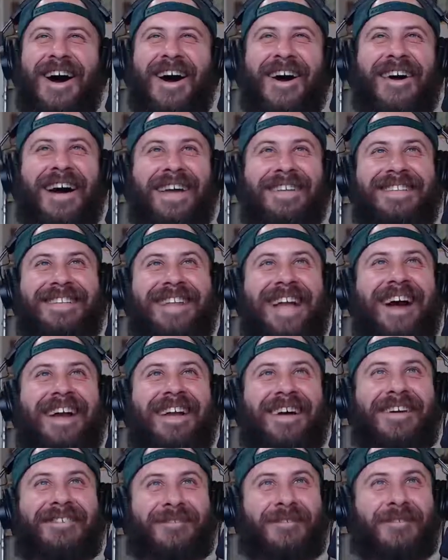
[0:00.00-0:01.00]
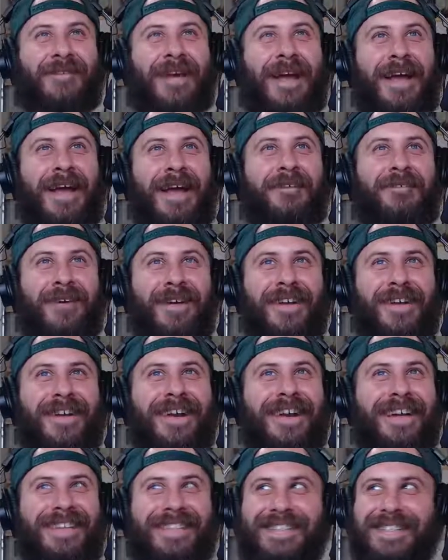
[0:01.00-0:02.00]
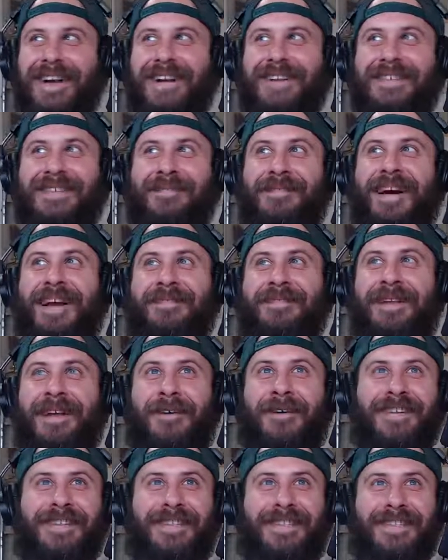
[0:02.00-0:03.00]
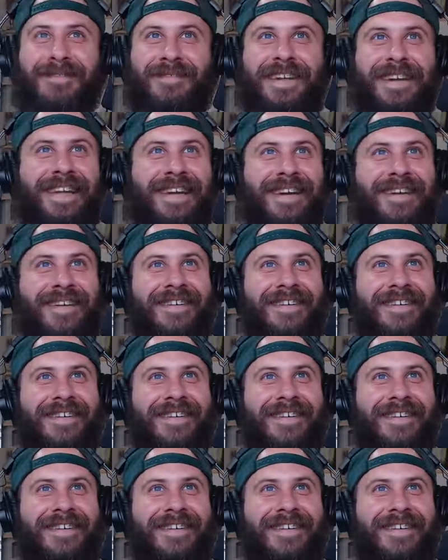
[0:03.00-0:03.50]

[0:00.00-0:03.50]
I got off right before you guys talked about it, but I watched the video.